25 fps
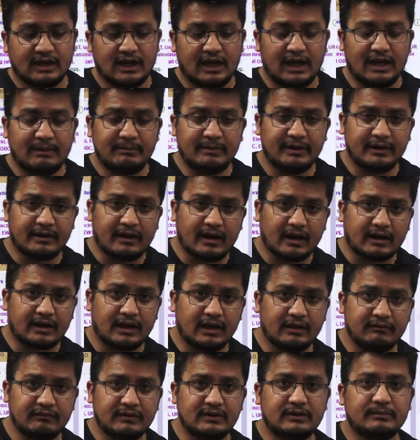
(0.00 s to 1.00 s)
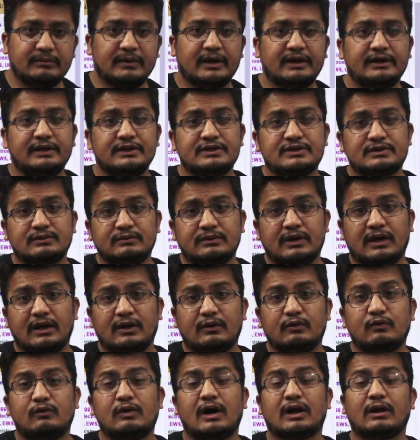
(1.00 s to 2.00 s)
I am interacting with many
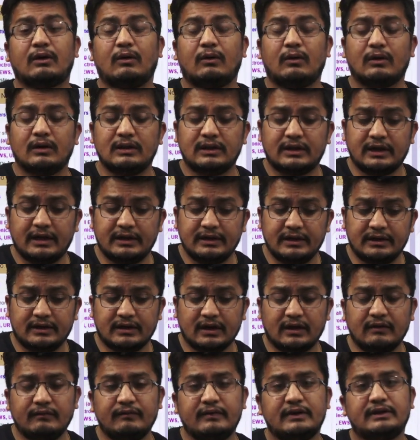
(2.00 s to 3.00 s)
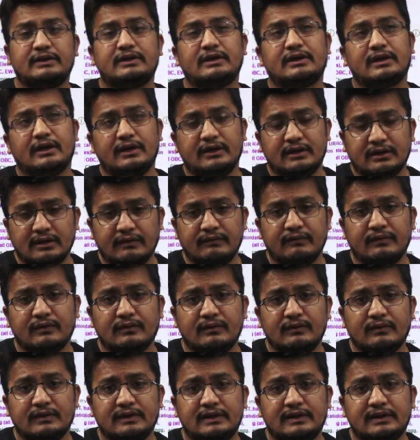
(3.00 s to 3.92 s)
students who are already done with their interview.